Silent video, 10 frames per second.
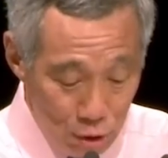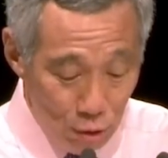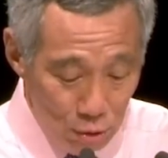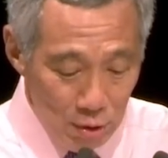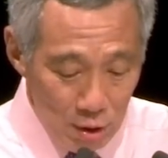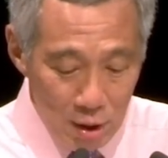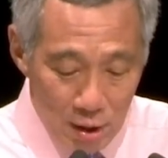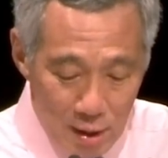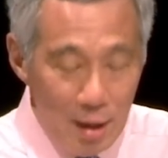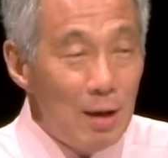So
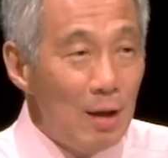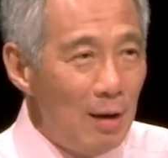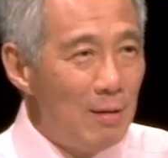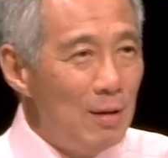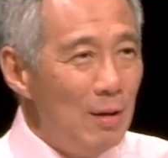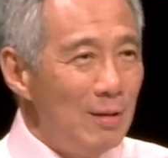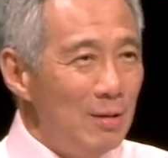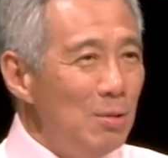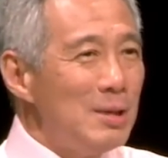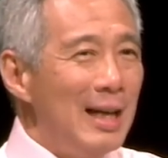
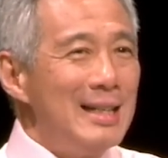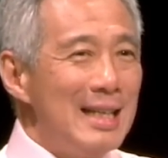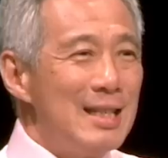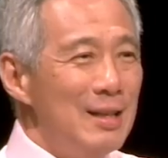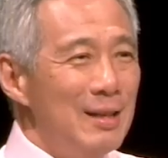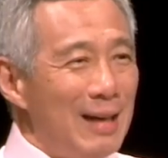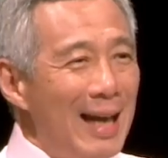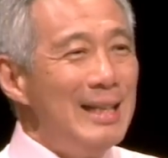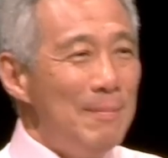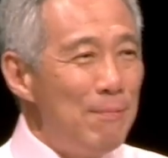those are just
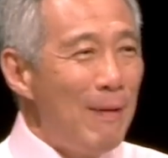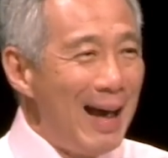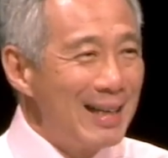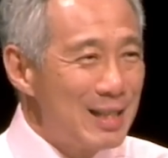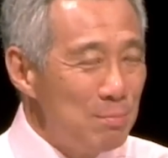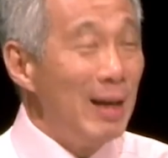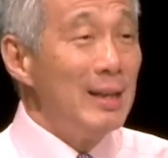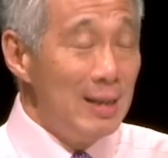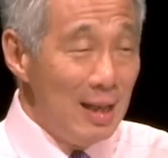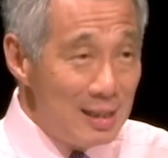random facts,
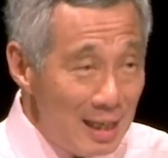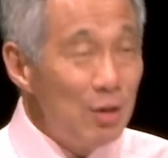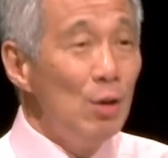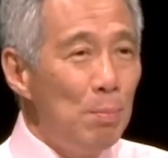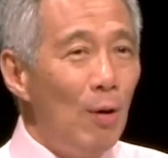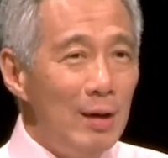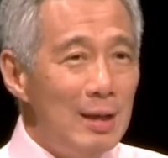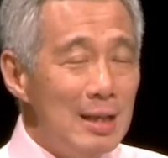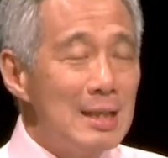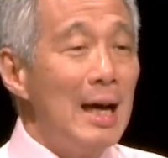but the general
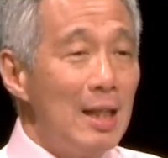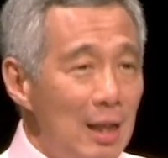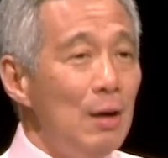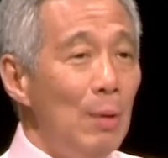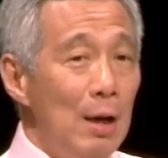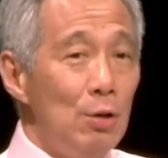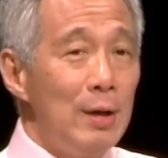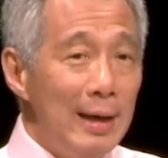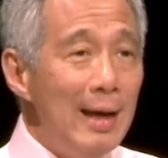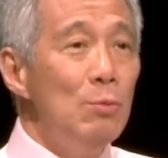point is I think we are
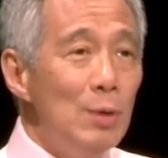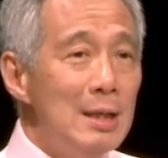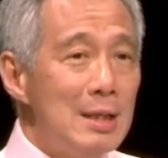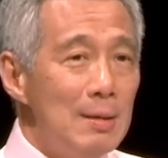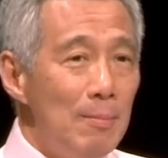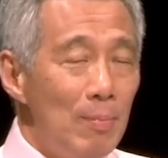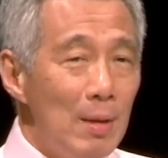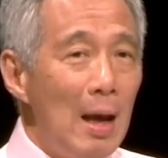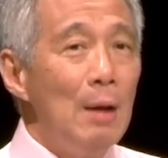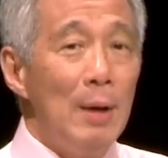looking inwards
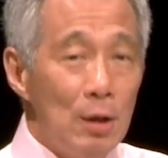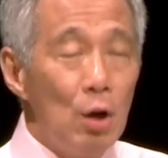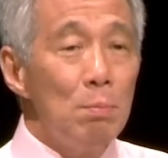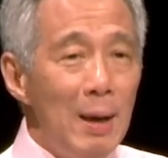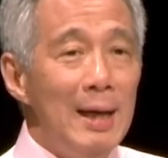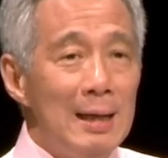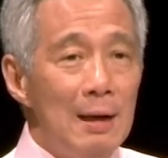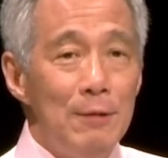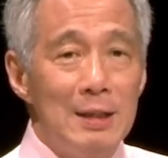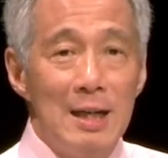and we're not paying
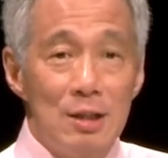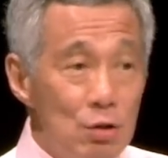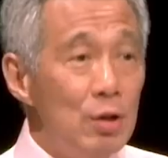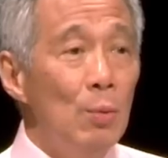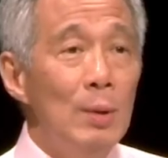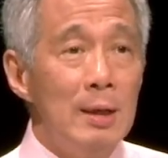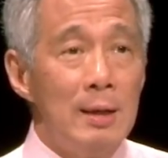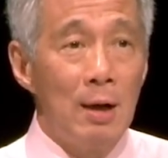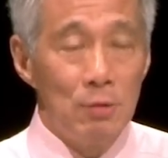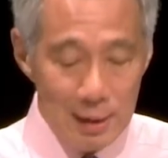enough attention to the world
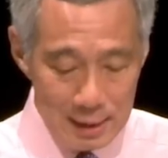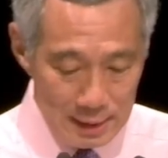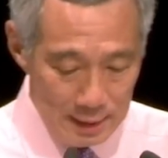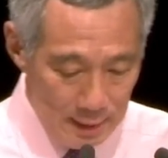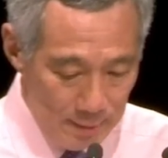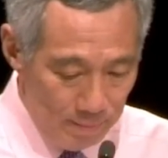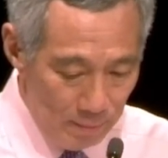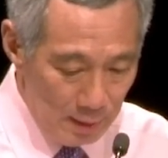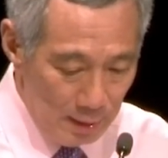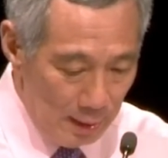around us.
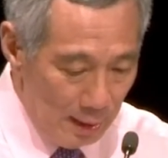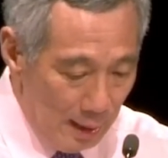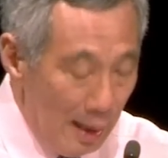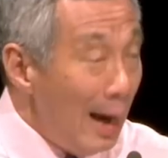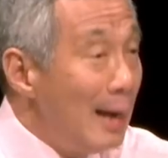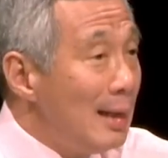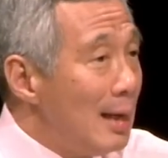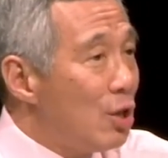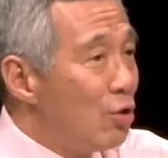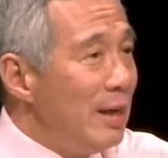And
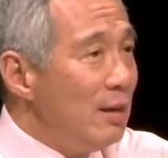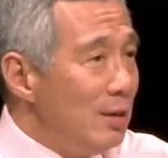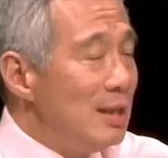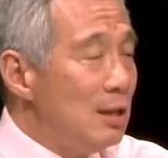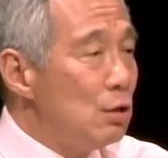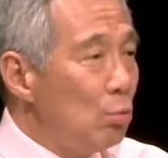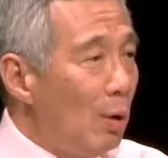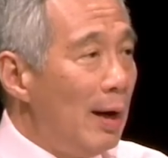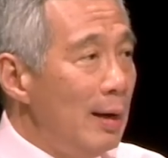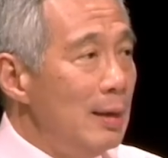there are three reasons
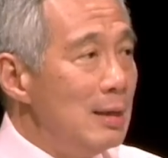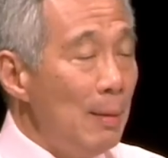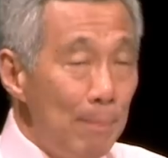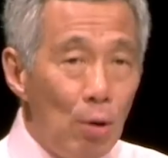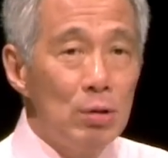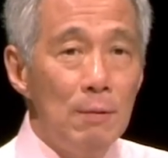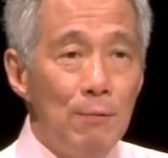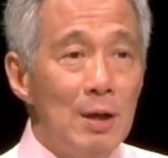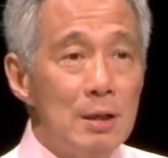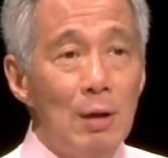why it's
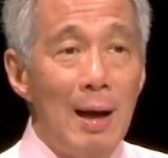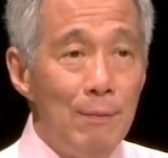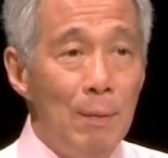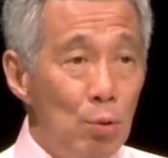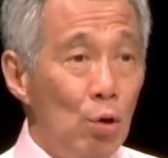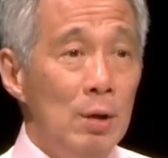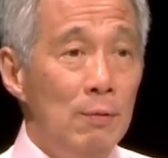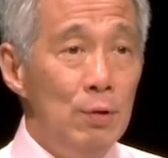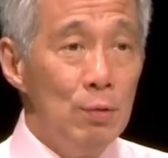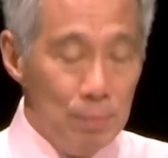important for us to have a
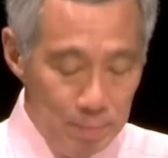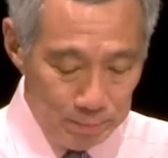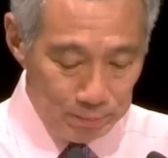broader view.